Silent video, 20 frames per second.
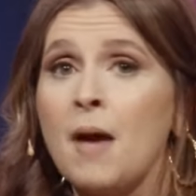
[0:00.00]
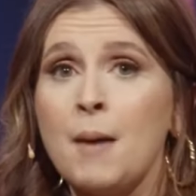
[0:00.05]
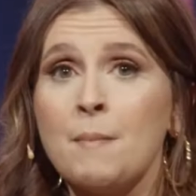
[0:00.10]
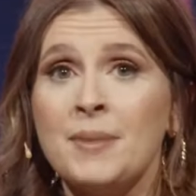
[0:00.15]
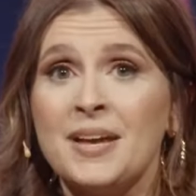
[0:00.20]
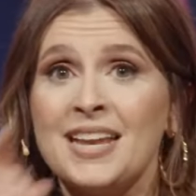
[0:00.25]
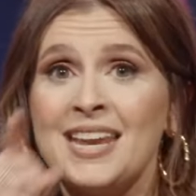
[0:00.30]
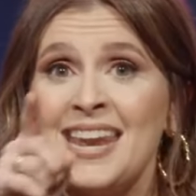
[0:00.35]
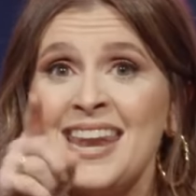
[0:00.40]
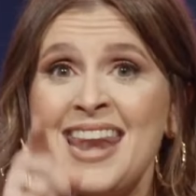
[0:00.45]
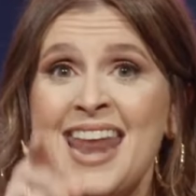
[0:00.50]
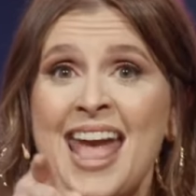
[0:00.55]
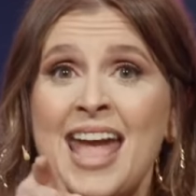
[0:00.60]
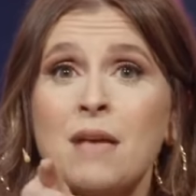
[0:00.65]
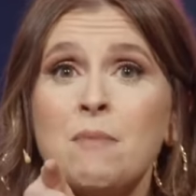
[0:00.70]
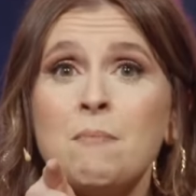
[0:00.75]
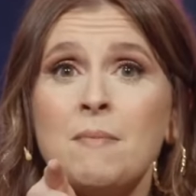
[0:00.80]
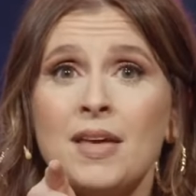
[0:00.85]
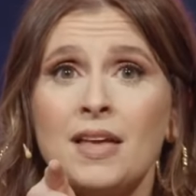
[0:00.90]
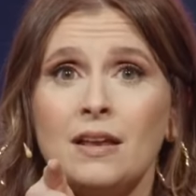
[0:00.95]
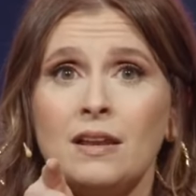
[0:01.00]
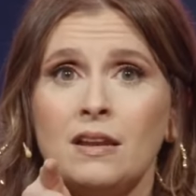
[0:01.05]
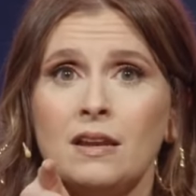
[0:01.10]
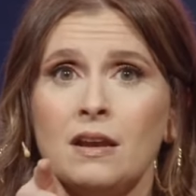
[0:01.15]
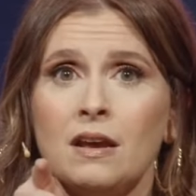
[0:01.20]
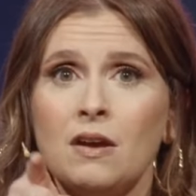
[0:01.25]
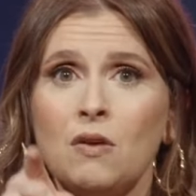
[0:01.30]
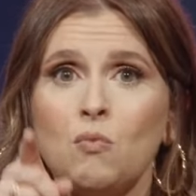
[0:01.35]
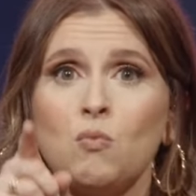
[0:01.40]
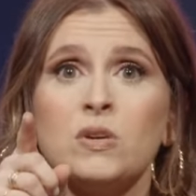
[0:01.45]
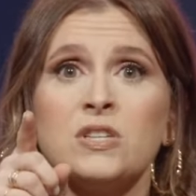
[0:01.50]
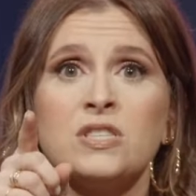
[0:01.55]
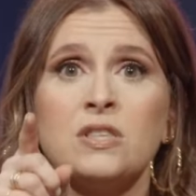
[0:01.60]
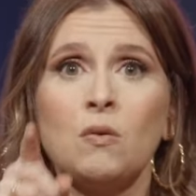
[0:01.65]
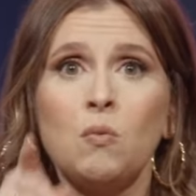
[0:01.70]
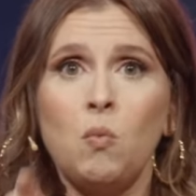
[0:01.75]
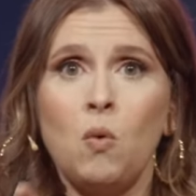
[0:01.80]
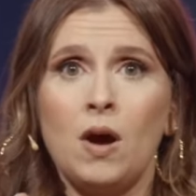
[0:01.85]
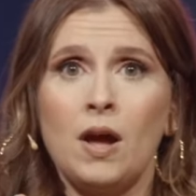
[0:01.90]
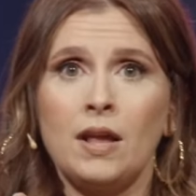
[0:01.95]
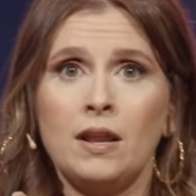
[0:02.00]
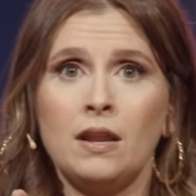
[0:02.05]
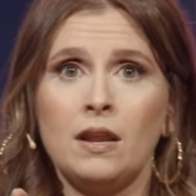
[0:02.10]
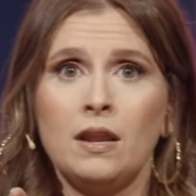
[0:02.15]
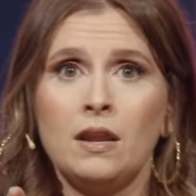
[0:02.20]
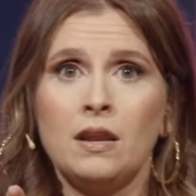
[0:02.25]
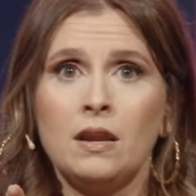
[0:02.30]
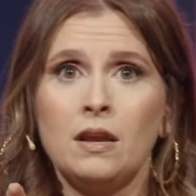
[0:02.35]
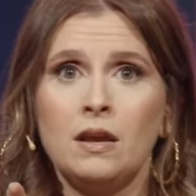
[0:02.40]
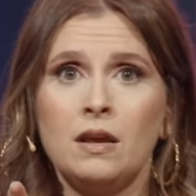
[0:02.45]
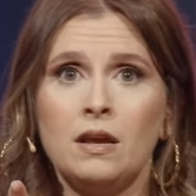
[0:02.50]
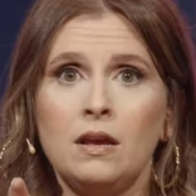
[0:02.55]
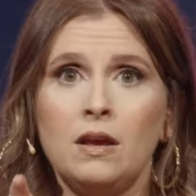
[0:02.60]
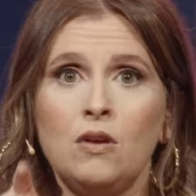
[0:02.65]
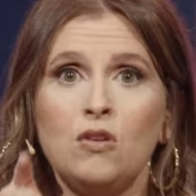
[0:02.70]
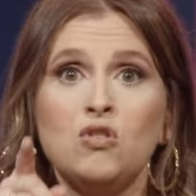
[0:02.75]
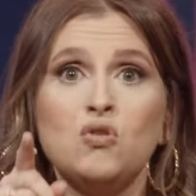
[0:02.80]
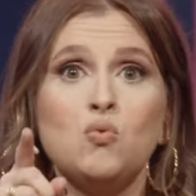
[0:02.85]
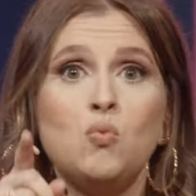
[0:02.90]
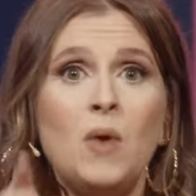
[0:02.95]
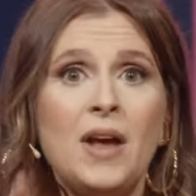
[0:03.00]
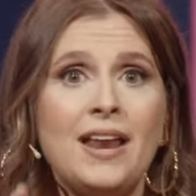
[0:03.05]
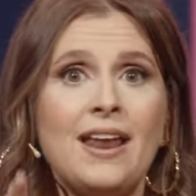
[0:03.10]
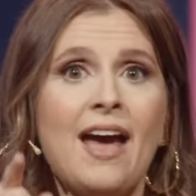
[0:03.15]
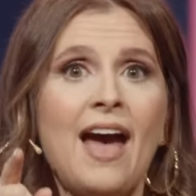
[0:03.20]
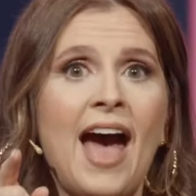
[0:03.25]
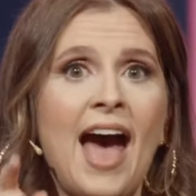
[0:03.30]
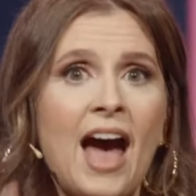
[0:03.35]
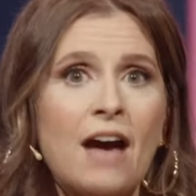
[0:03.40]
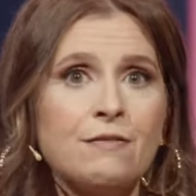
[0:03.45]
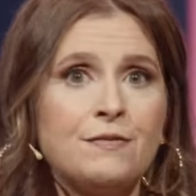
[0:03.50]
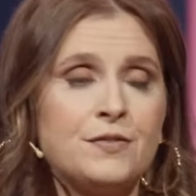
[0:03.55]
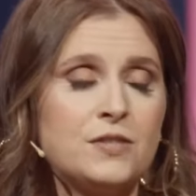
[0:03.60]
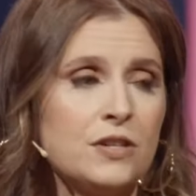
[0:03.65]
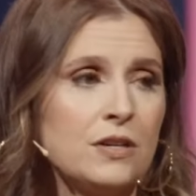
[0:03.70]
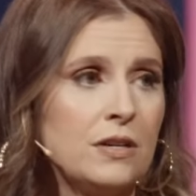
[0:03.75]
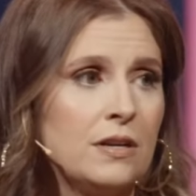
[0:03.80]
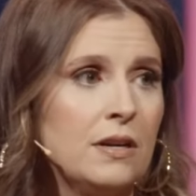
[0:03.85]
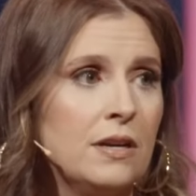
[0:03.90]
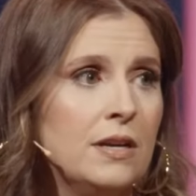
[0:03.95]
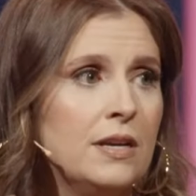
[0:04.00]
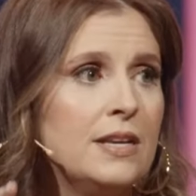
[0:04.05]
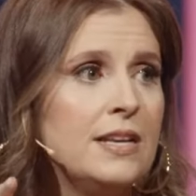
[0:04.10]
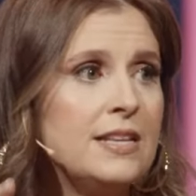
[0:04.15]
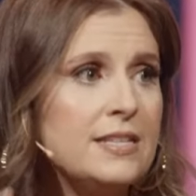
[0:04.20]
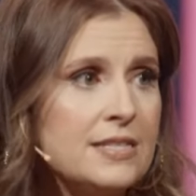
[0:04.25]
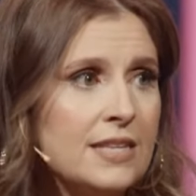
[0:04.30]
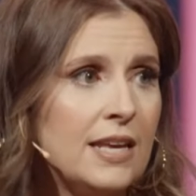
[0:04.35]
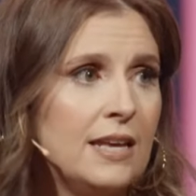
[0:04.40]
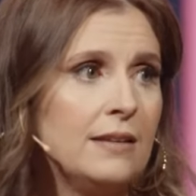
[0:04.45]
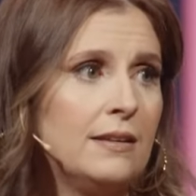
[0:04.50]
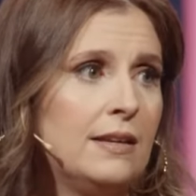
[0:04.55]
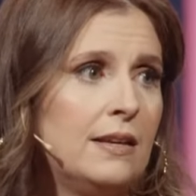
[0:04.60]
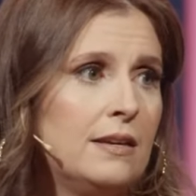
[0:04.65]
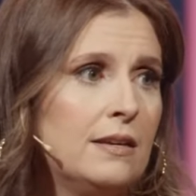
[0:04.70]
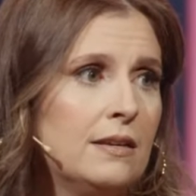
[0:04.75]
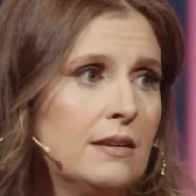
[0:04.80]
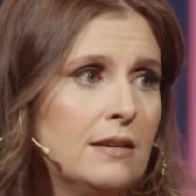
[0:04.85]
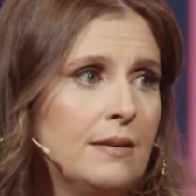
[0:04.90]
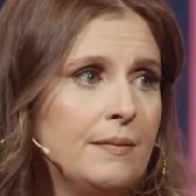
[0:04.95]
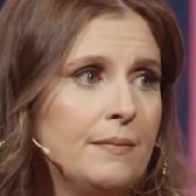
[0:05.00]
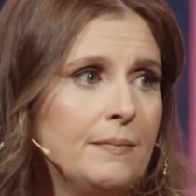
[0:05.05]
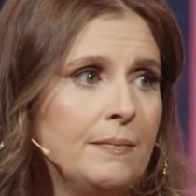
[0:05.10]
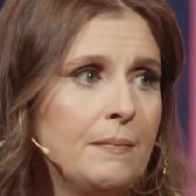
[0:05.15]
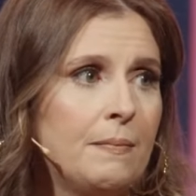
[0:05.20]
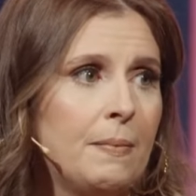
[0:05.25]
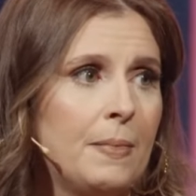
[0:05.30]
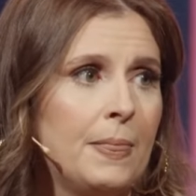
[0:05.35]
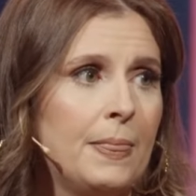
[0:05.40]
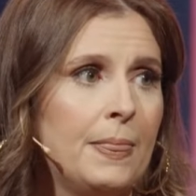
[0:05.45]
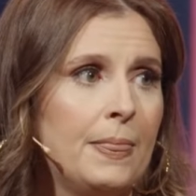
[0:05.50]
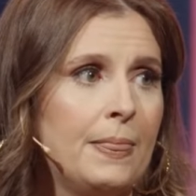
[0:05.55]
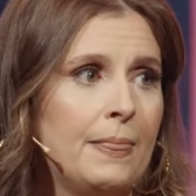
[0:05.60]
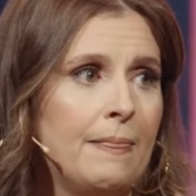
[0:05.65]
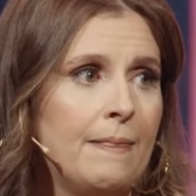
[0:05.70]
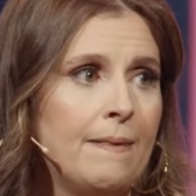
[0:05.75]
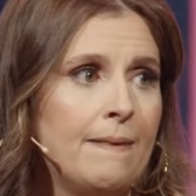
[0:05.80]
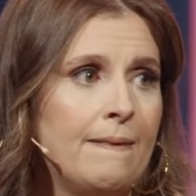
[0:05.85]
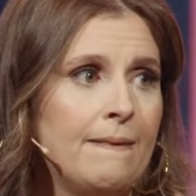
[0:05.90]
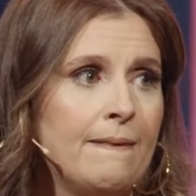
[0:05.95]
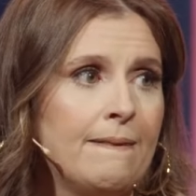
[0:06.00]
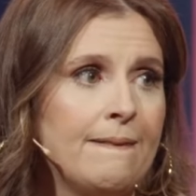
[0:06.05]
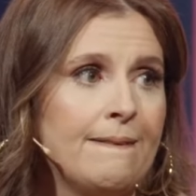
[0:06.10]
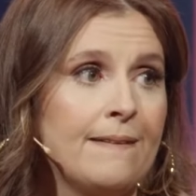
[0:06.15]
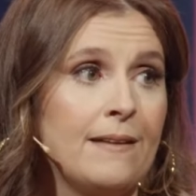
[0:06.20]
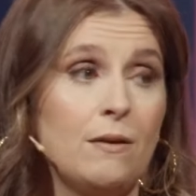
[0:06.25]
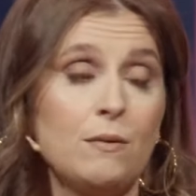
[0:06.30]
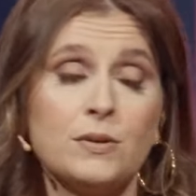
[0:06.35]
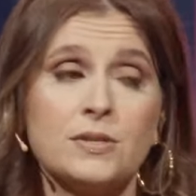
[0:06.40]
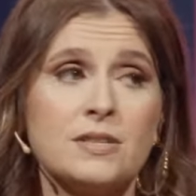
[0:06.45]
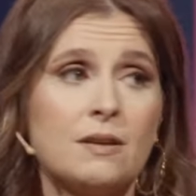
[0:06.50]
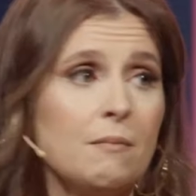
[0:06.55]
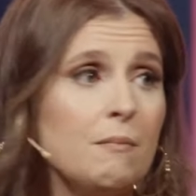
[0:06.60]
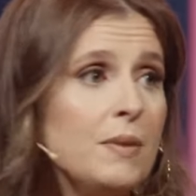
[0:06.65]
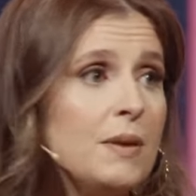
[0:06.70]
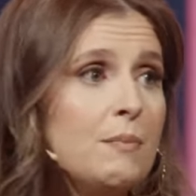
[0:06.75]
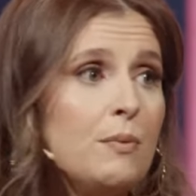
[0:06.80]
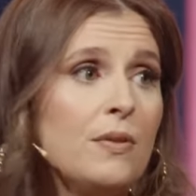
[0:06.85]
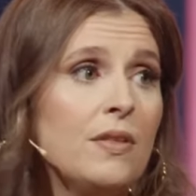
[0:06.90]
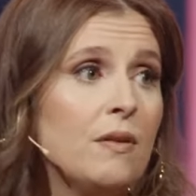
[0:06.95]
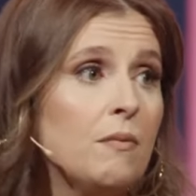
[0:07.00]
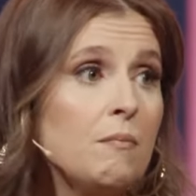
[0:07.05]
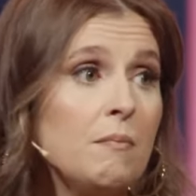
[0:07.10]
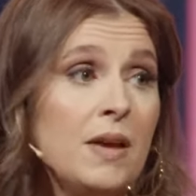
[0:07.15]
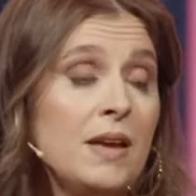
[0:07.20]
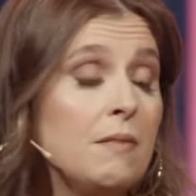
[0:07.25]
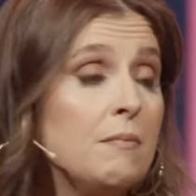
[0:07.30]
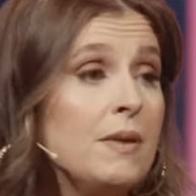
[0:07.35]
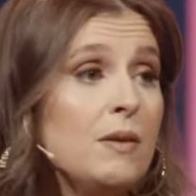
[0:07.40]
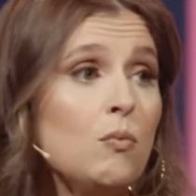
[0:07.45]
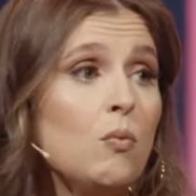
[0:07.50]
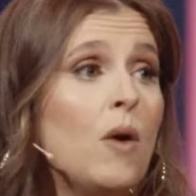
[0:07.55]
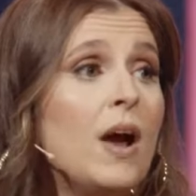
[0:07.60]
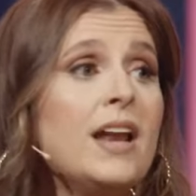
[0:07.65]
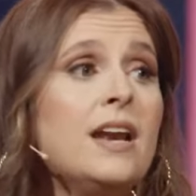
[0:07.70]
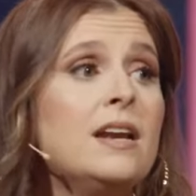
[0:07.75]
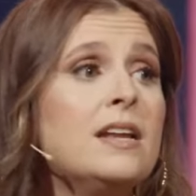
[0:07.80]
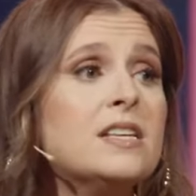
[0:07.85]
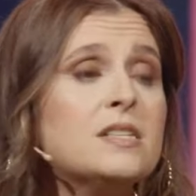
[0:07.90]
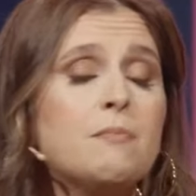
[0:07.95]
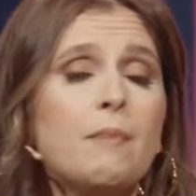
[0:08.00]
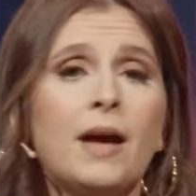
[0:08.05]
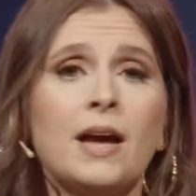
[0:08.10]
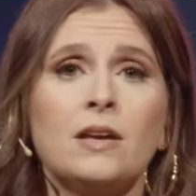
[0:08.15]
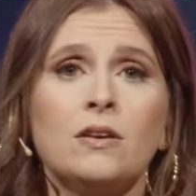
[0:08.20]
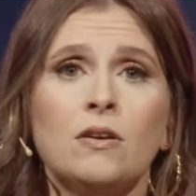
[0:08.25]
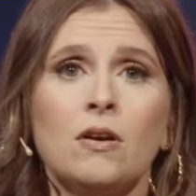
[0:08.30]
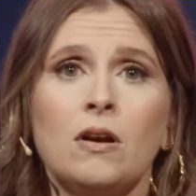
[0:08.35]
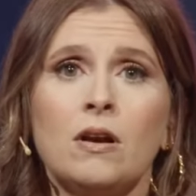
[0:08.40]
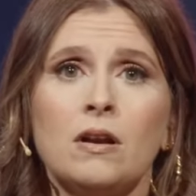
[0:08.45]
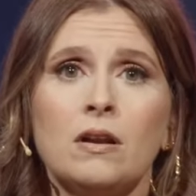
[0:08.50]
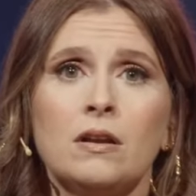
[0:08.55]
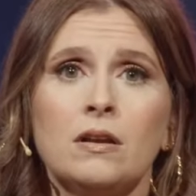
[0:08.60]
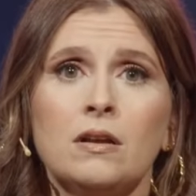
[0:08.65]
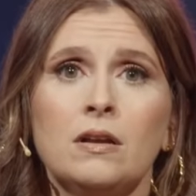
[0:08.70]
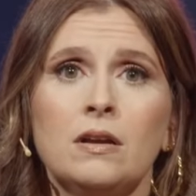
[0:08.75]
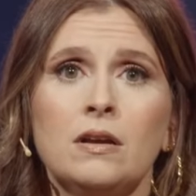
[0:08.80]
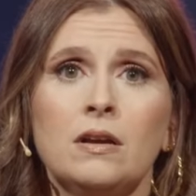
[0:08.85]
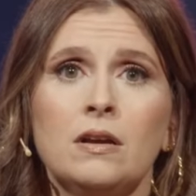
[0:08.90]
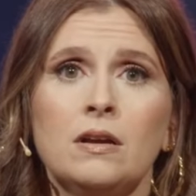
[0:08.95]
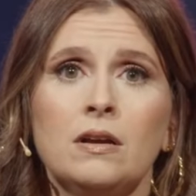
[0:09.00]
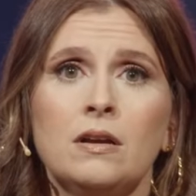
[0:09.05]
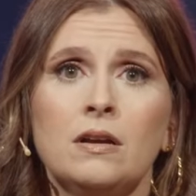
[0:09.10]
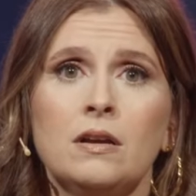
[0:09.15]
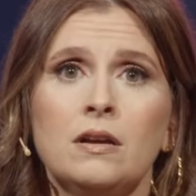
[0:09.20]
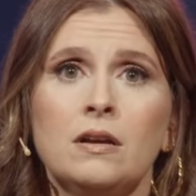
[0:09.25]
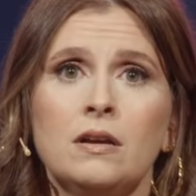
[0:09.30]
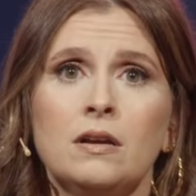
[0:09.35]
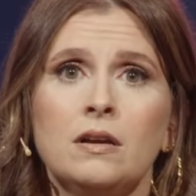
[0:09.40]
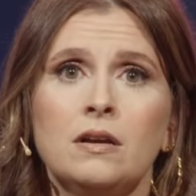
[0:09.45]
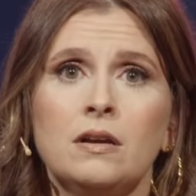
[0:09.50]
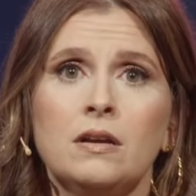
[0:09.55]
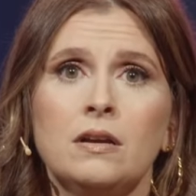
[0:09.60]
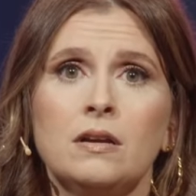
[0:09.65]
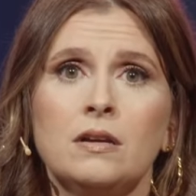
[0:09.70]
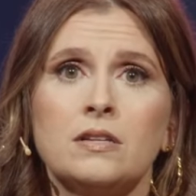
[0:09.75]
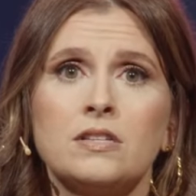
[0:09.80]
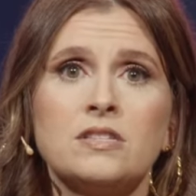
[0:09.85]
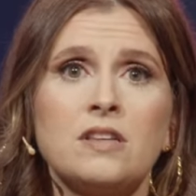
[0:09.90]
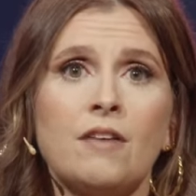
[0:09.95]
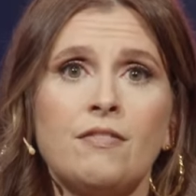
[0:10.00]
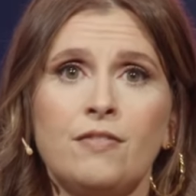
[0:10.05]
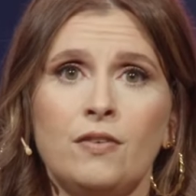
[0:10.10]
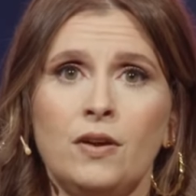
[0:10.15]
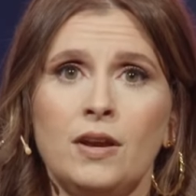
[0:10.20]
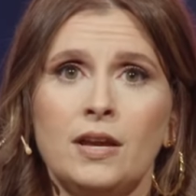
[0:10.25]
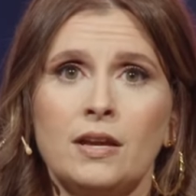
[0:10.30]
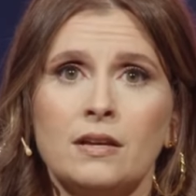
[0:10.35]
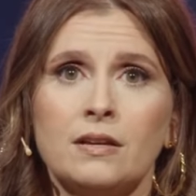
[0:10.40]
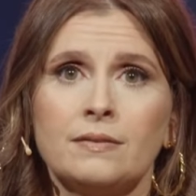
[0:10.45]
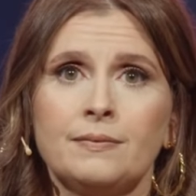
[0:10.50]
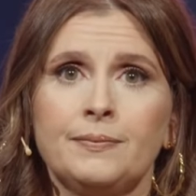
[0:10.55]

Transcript: But Naaman was the one who went after his healing. Yeah. So good. There were some people that may have been right in his backyard, suffering.